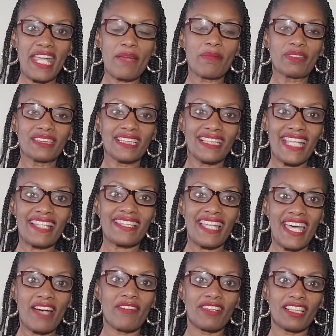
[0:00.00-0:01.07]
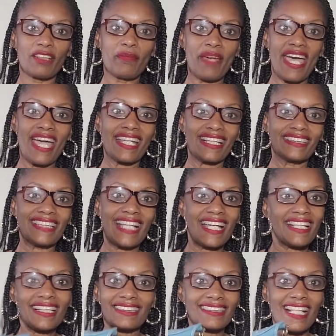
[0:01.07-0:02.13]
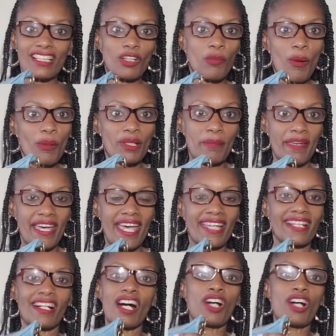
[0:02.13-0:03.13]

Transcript: able to get the Evelyne bag is that it's not a quota bag.